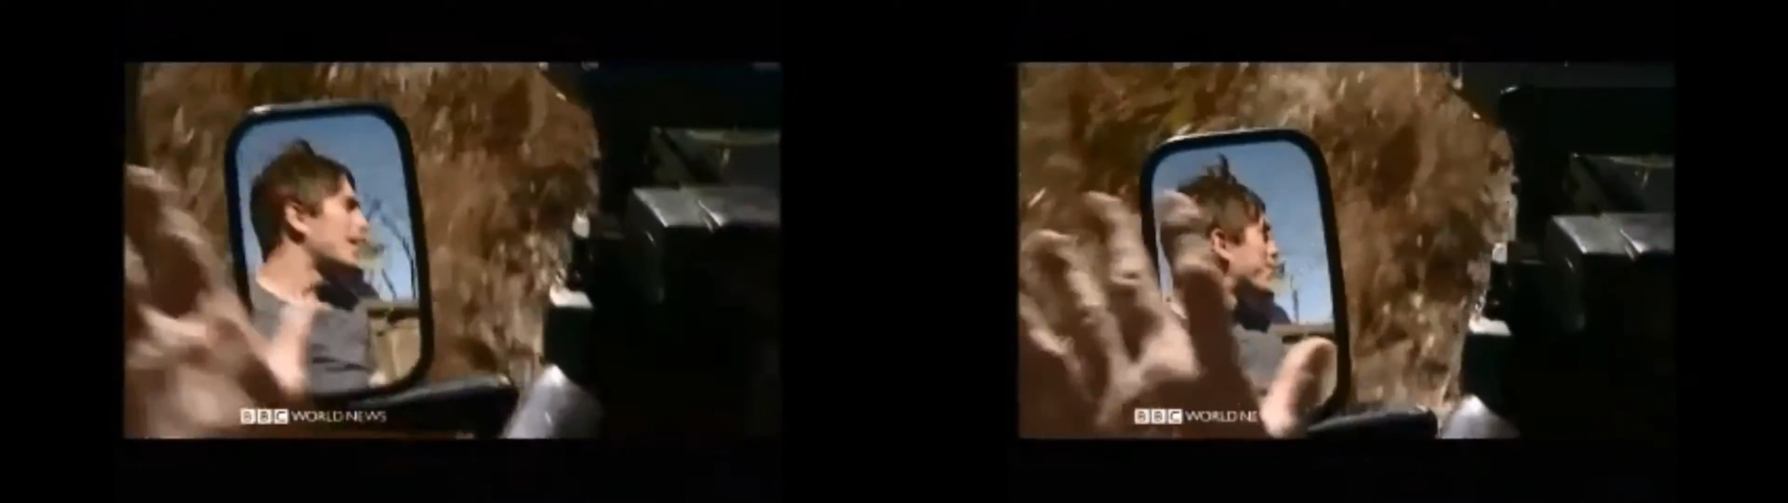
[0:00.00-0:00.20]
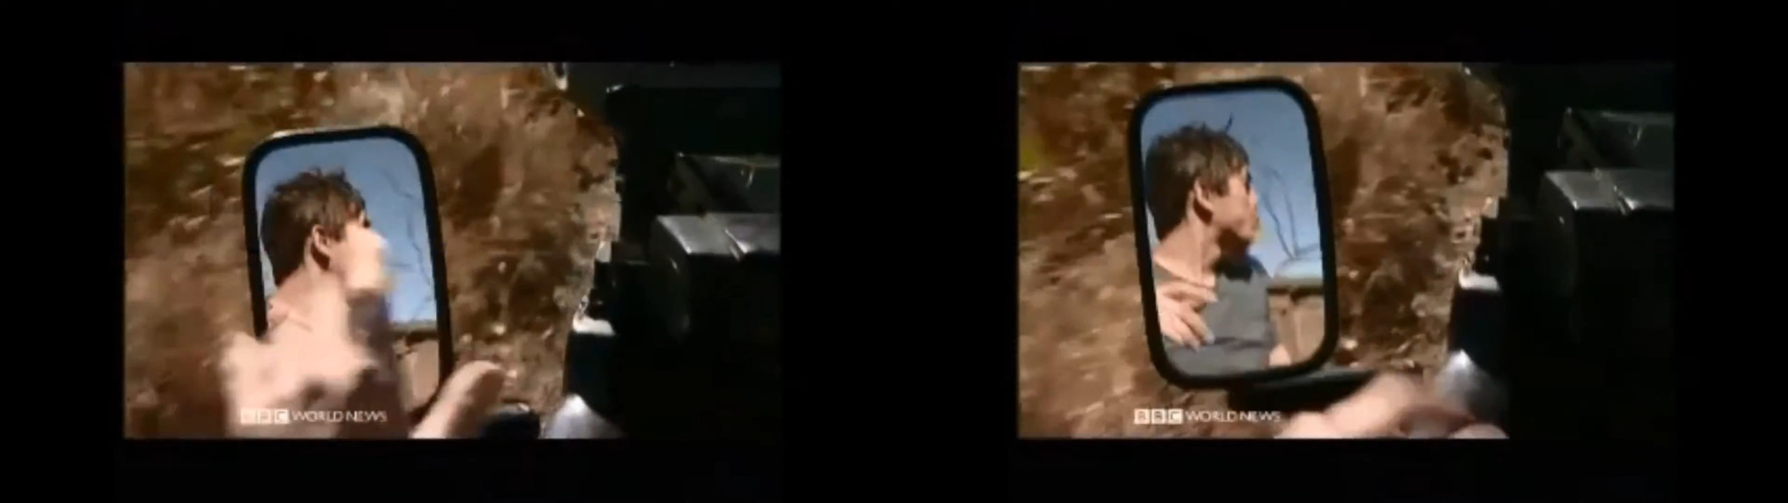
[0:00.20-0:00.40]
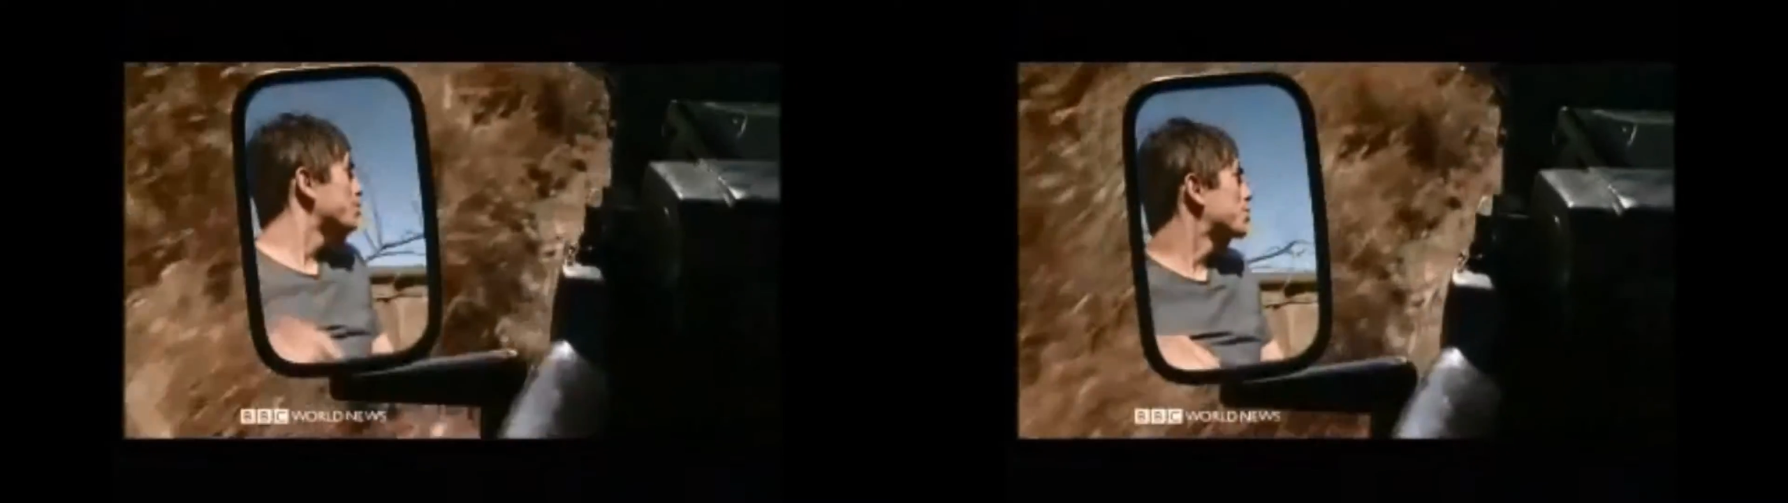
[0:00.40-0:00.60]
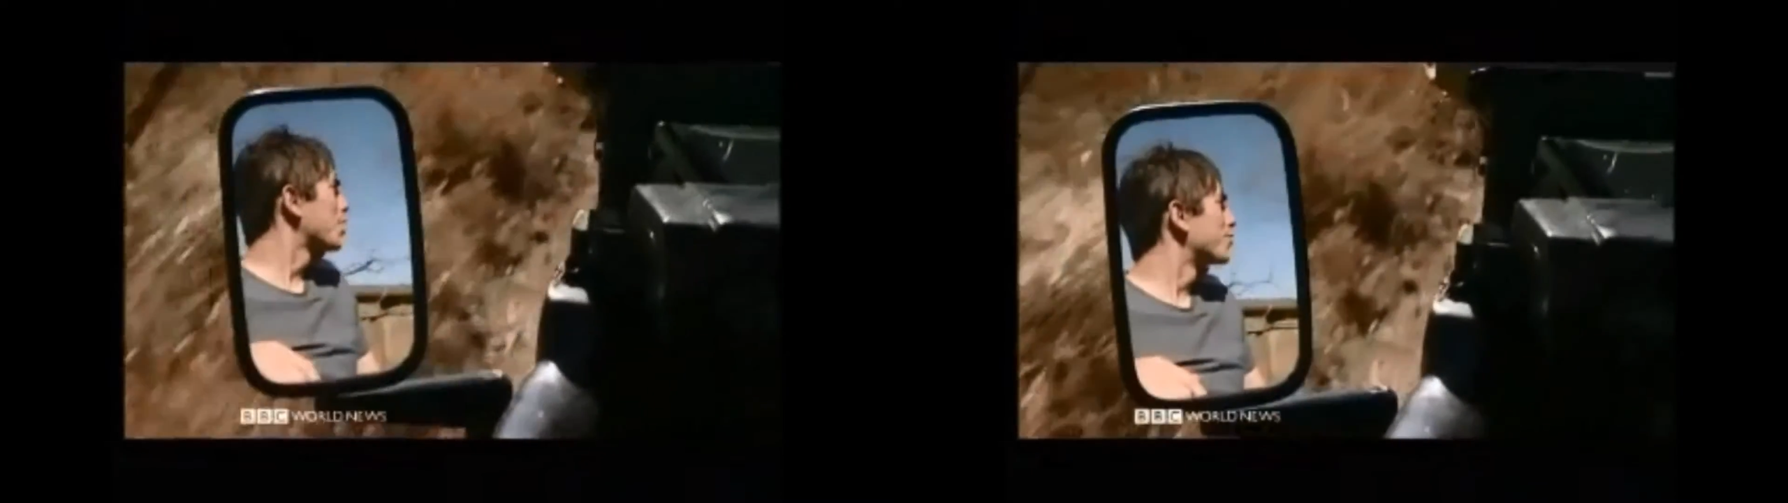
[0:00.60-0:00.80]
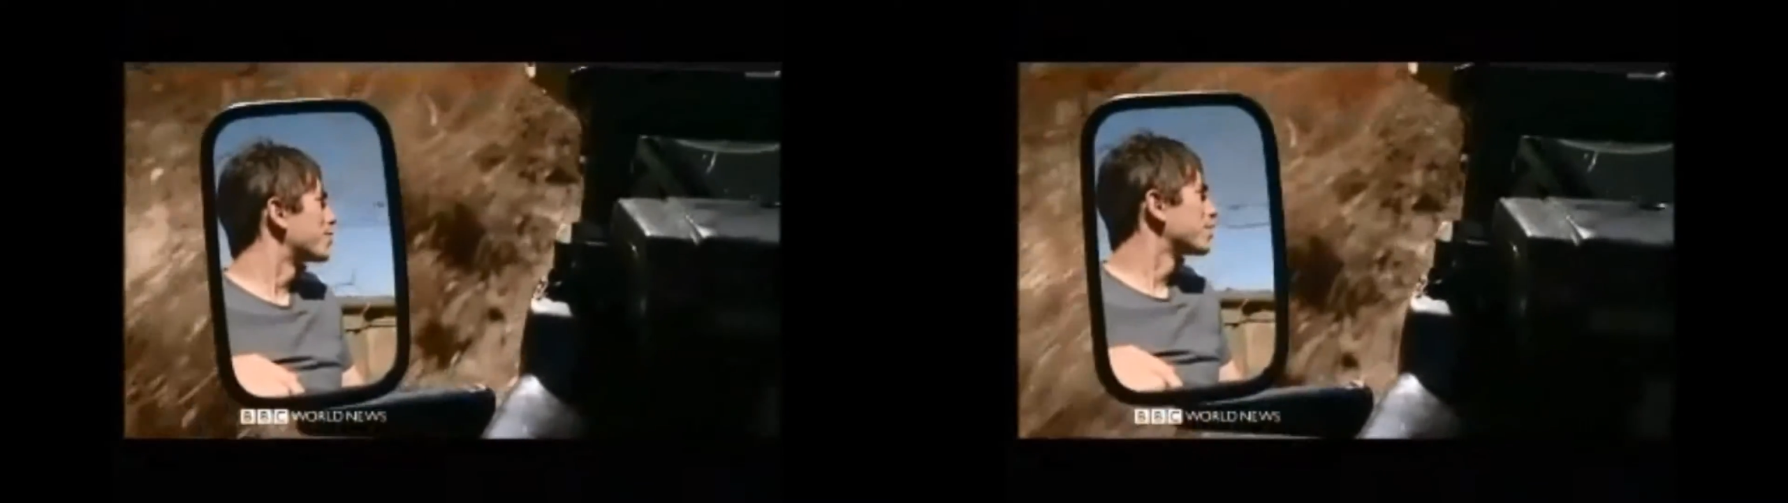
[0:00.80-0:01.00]
Africa,
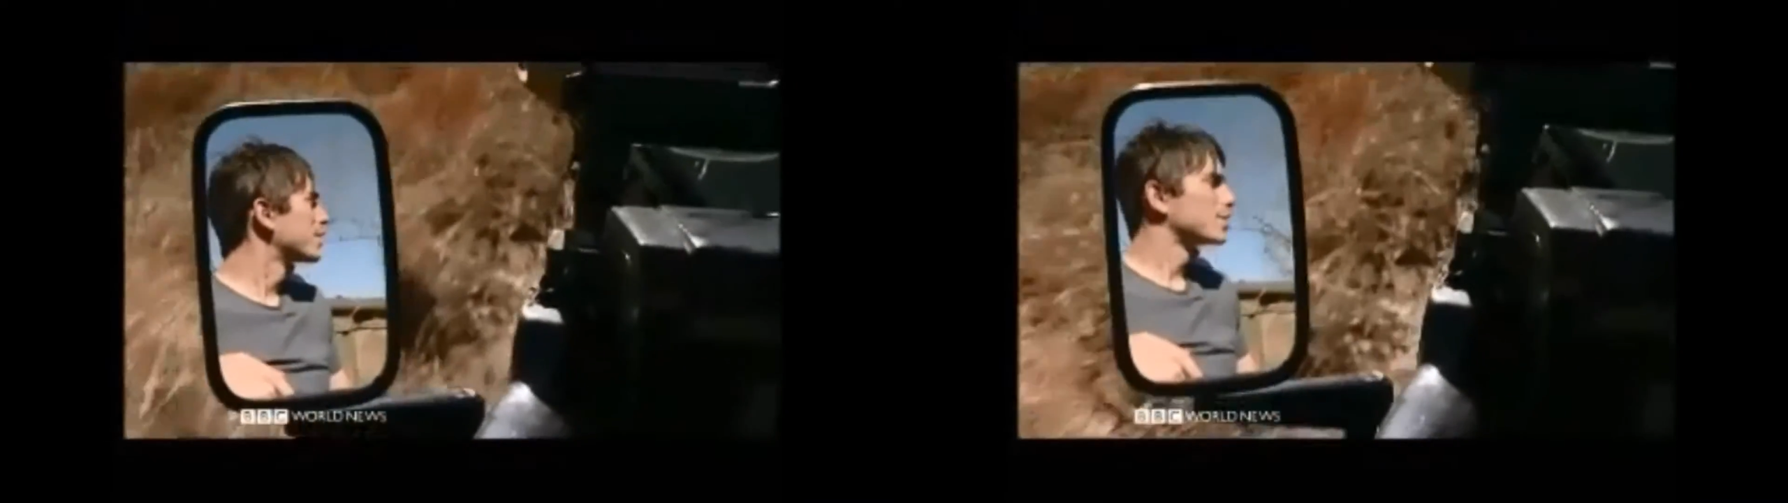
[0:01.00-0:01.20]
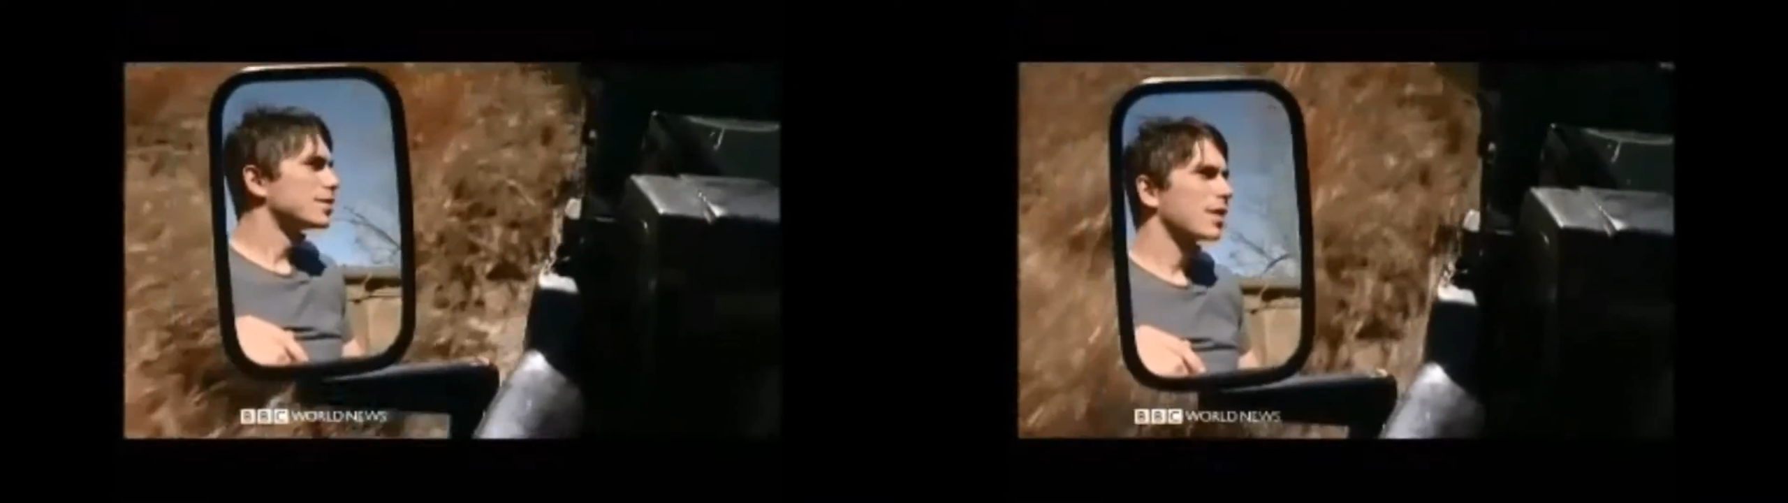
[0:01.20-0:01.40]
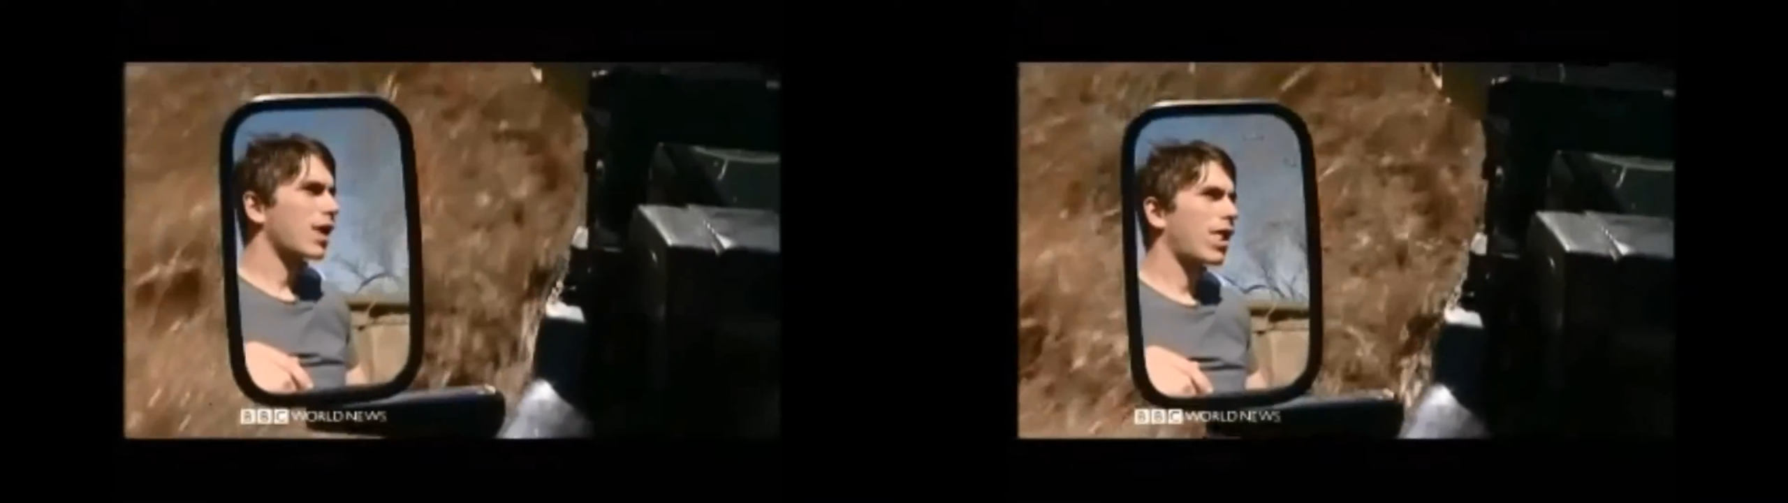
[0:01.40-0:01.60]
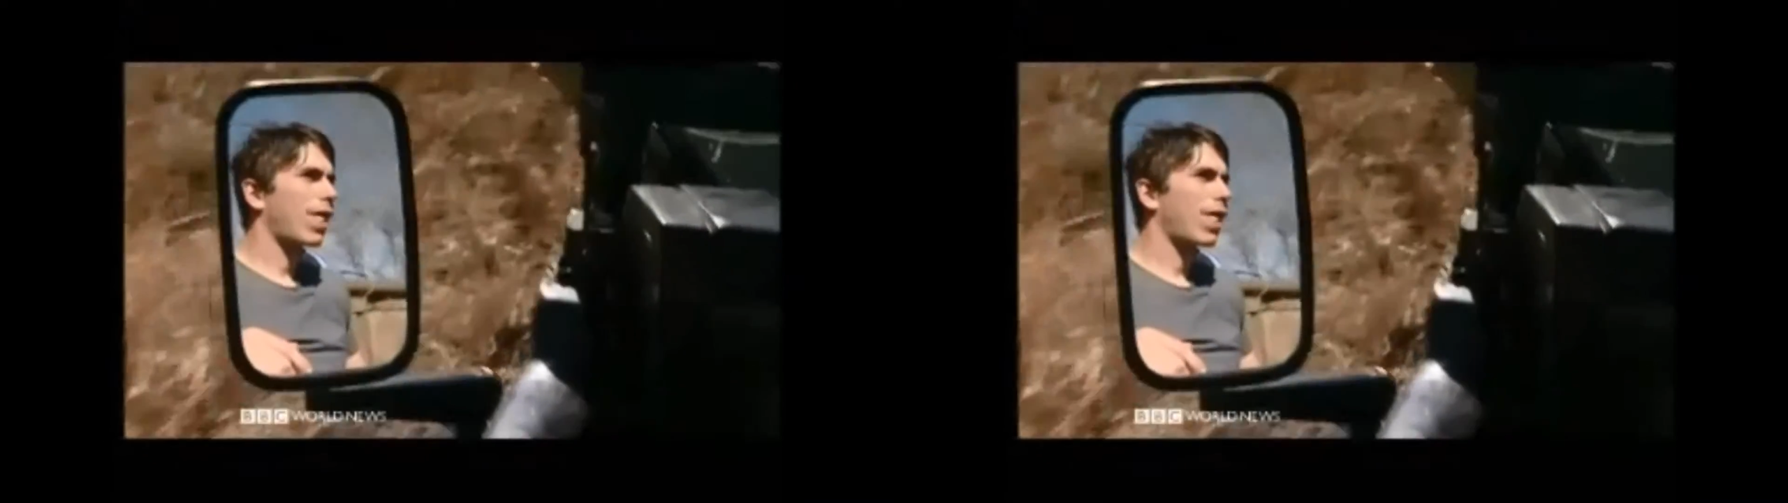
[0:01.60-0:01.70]
told us